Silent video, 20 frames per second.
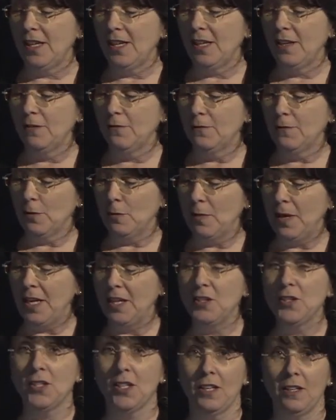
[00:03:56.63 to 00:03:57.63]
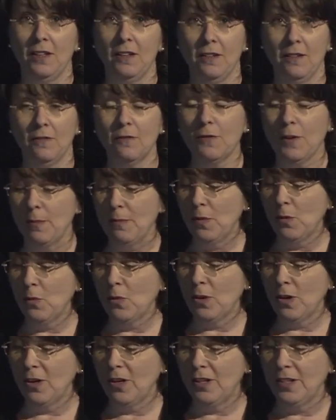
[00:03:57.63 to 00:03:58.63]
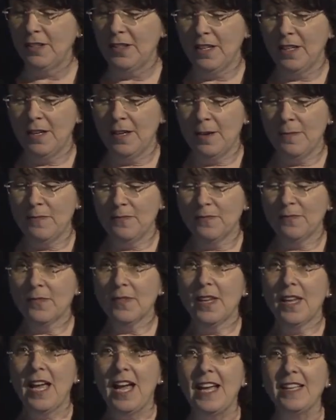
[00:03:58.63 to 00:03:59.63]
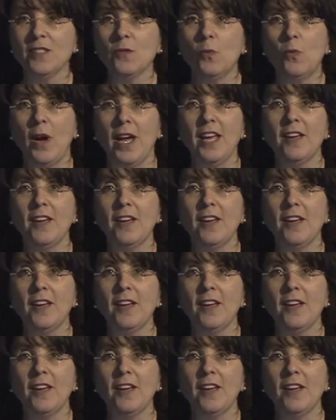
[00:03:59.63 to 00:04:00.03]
information from the world as a way of